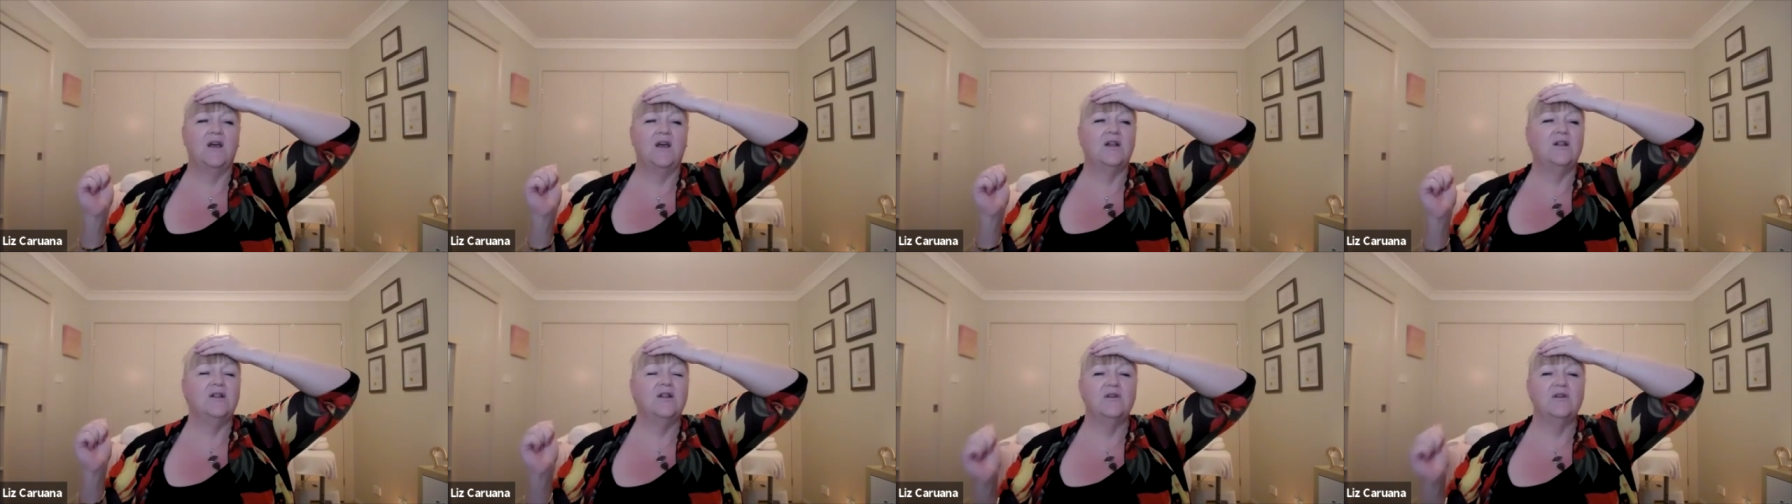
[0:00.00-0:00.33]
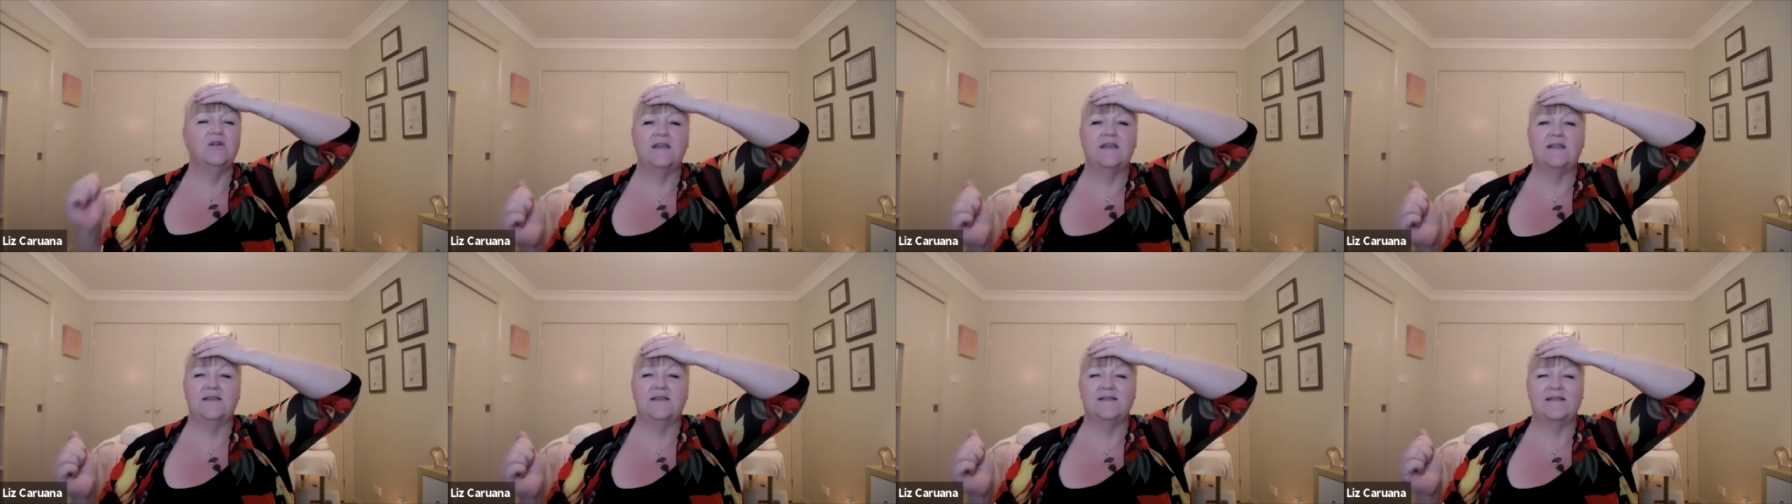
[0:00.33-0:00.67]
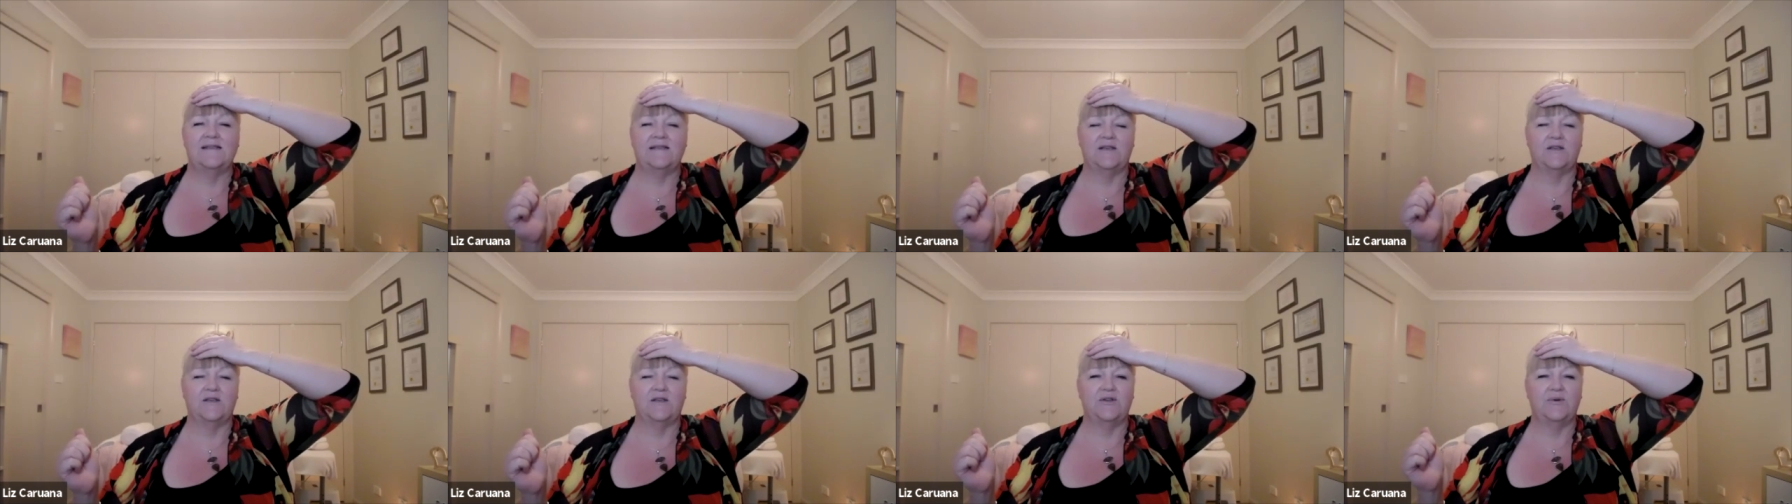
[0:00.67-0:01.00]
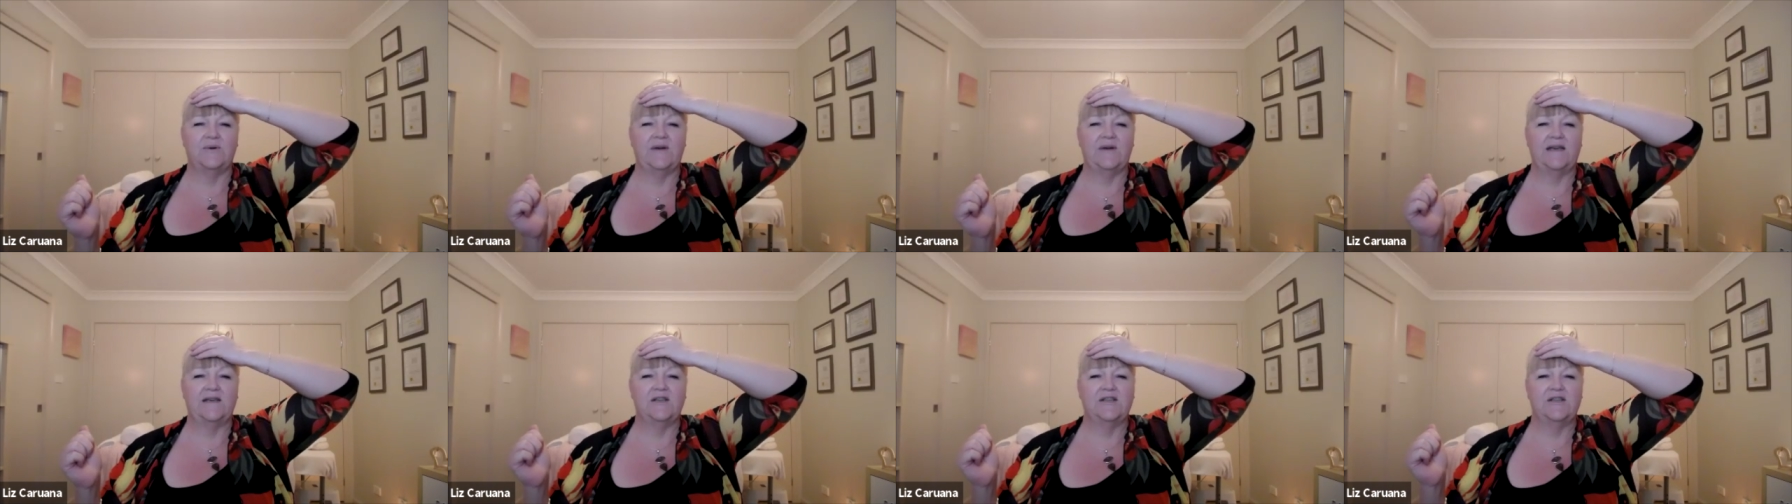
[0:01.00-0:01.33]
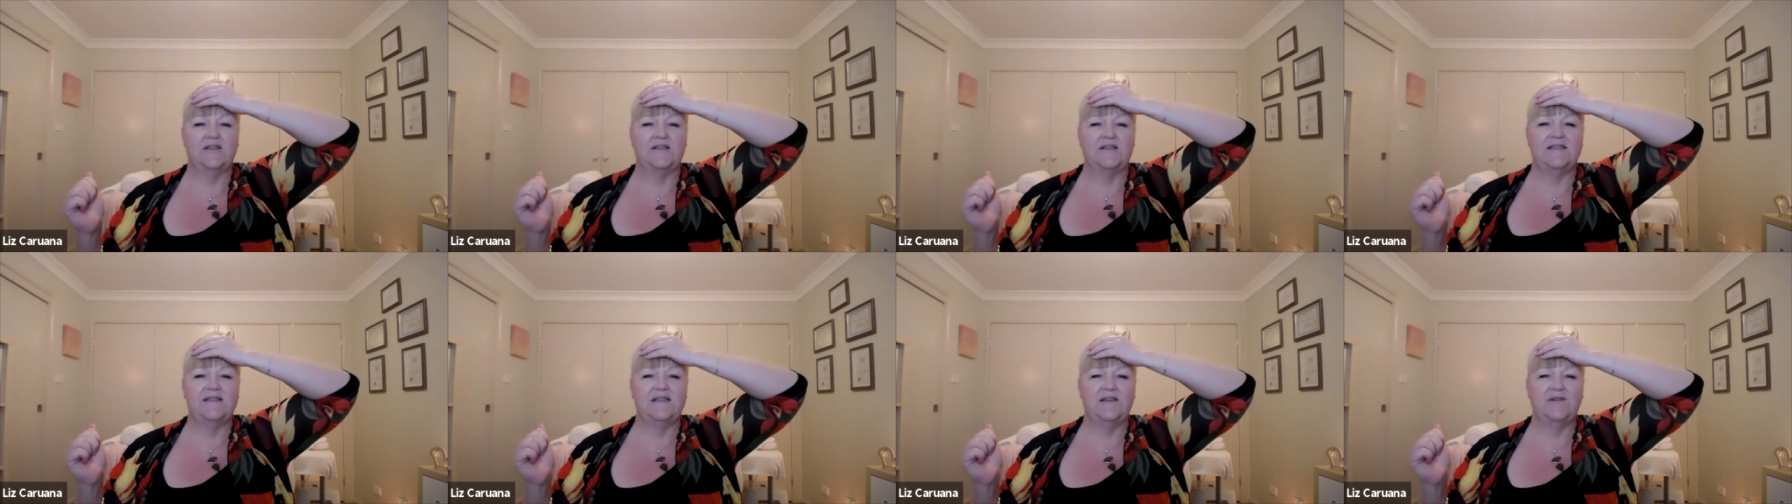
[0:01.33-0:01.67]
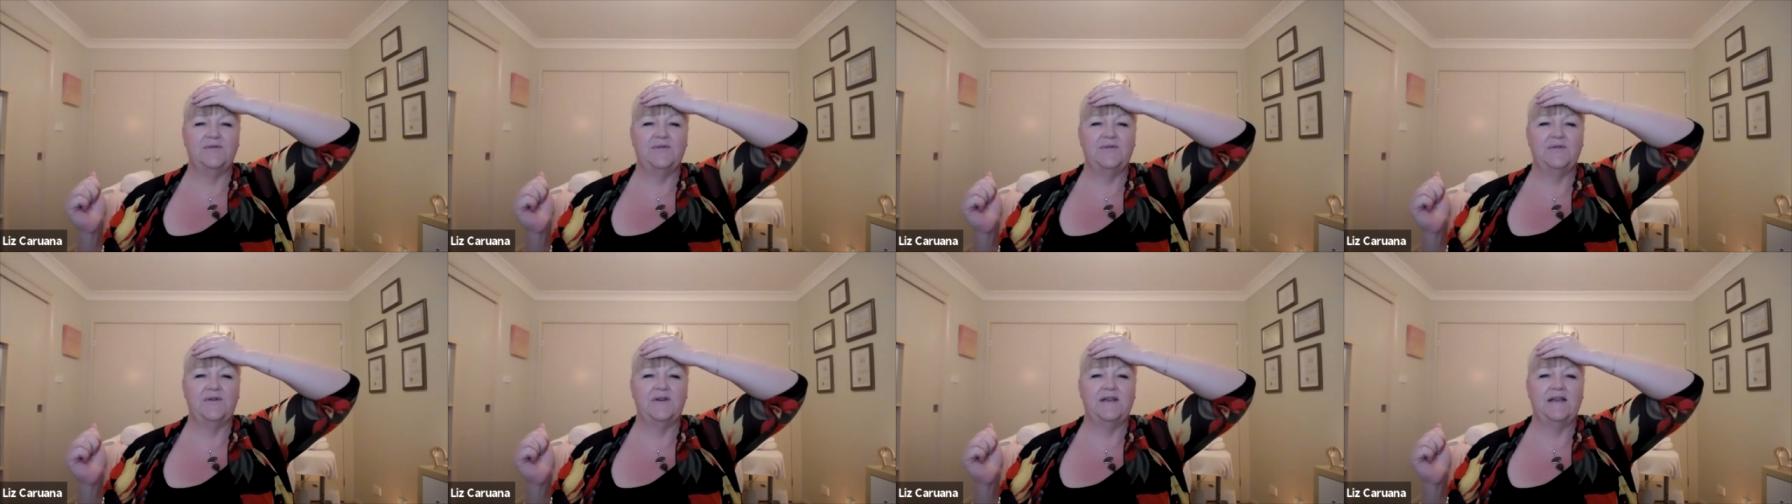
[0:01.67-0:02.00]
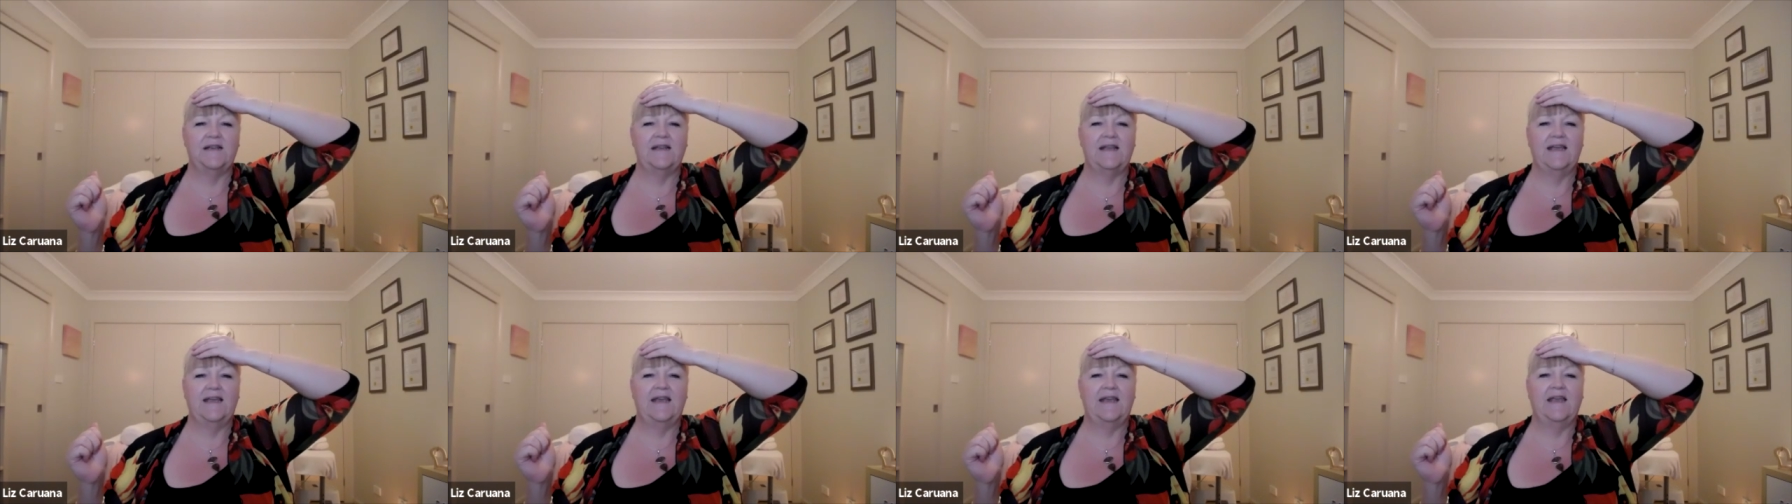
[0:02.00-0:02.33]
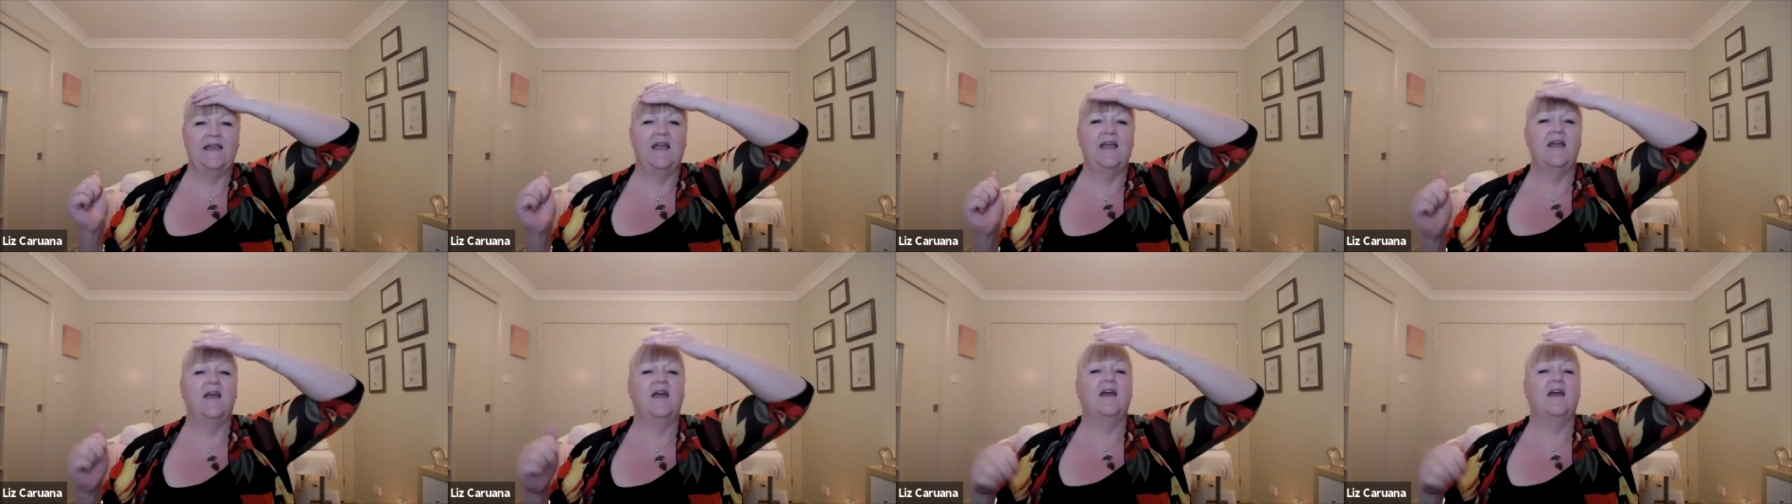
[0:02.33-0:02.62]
look at the situation differently.